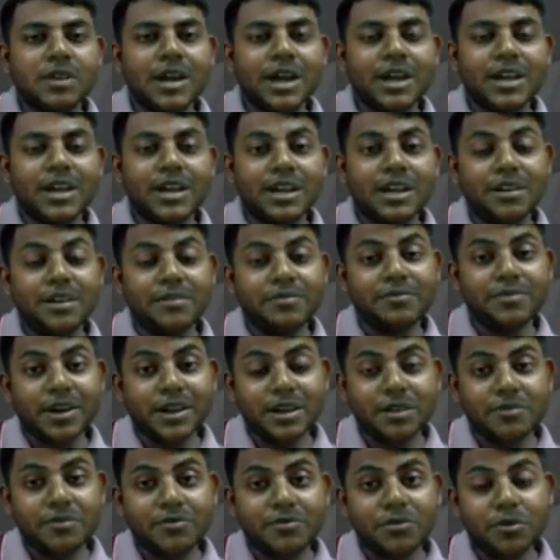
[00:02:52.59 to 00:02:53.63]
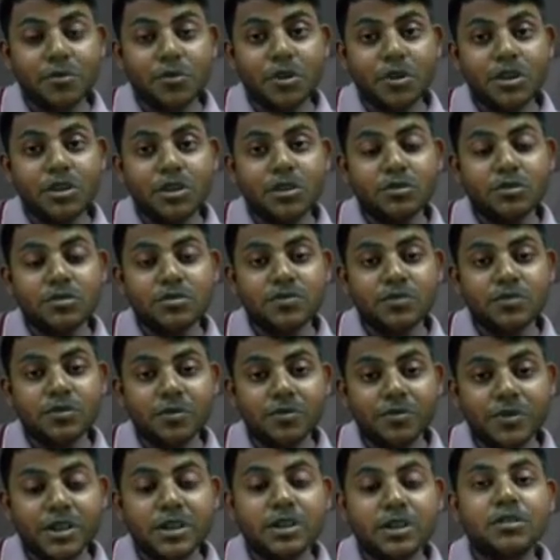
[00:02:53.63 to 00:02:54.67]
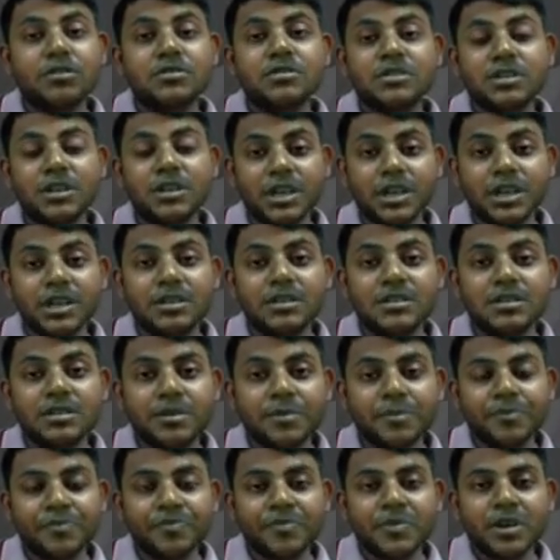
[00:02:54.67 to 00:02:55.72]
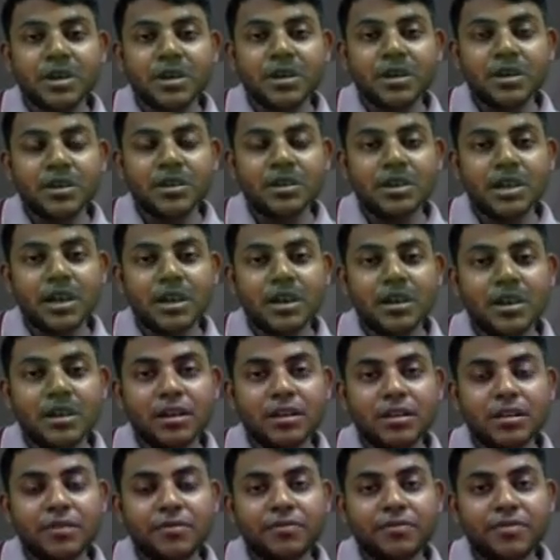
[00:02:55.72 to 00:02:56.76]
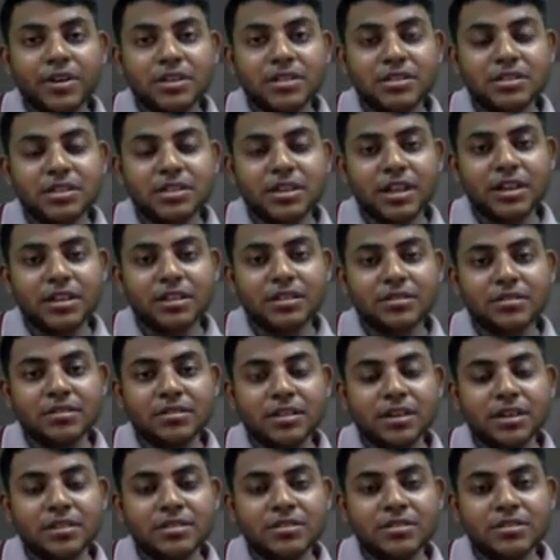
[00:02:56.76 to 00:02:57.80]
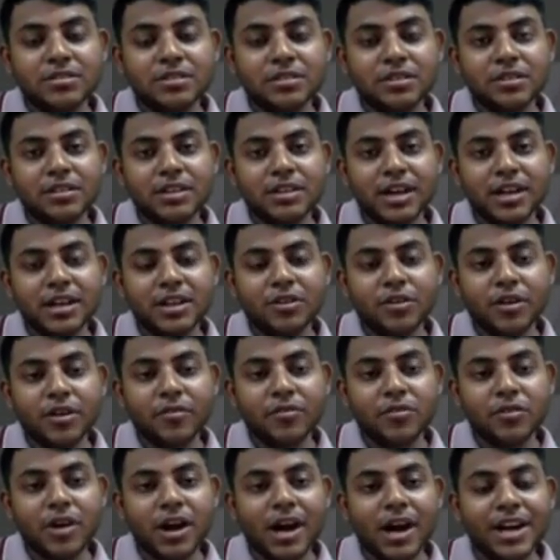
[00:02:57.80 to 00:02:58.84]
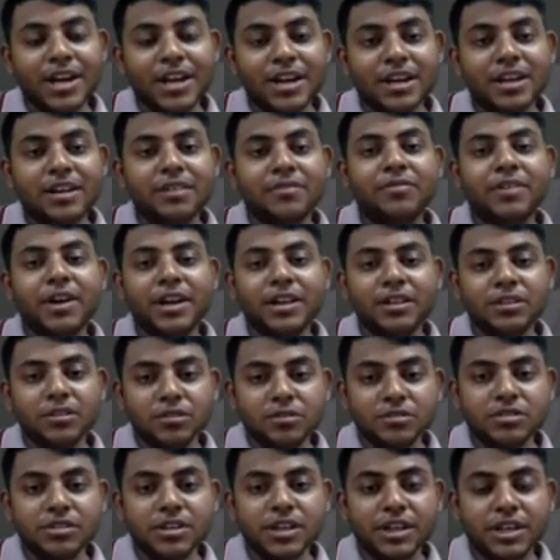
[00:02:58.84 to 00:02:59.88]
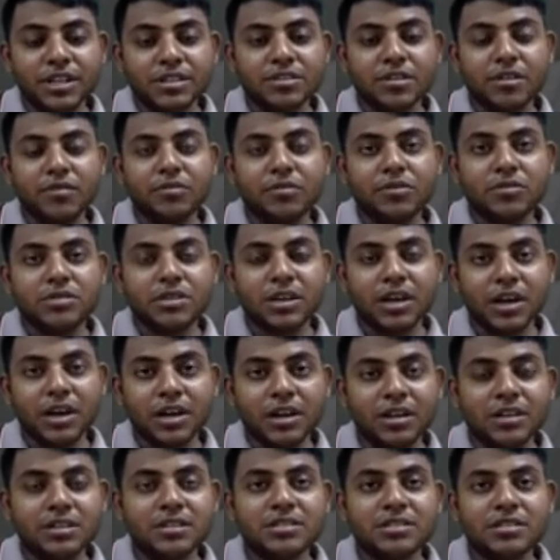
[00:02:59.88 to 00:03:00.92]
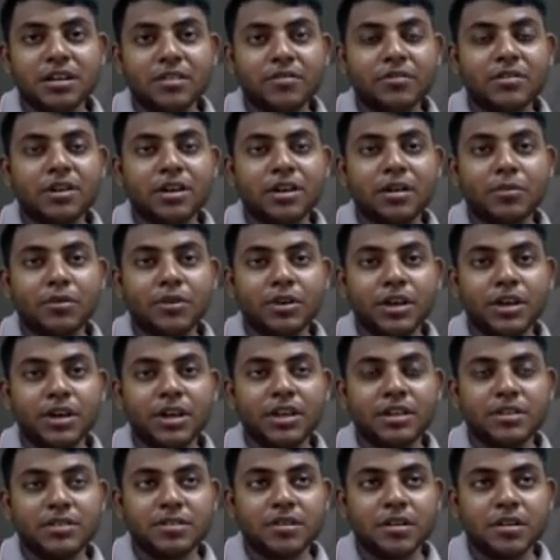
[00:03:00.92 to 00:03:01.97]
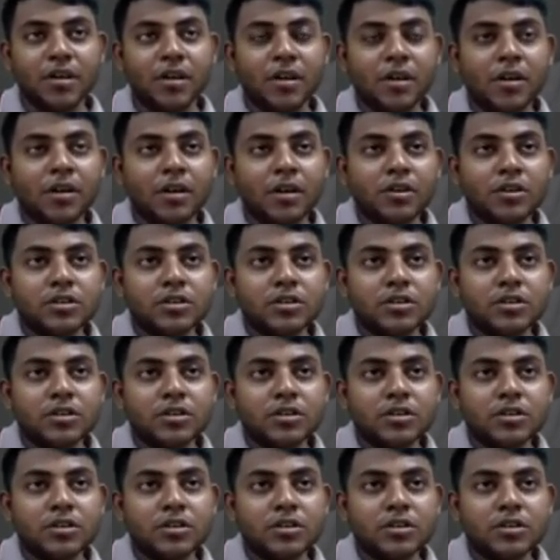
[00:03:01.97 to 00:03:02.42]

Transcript: So identify, if you want to fulfill those needs, then the first thing is that you have to identify those needs of those underserved communities.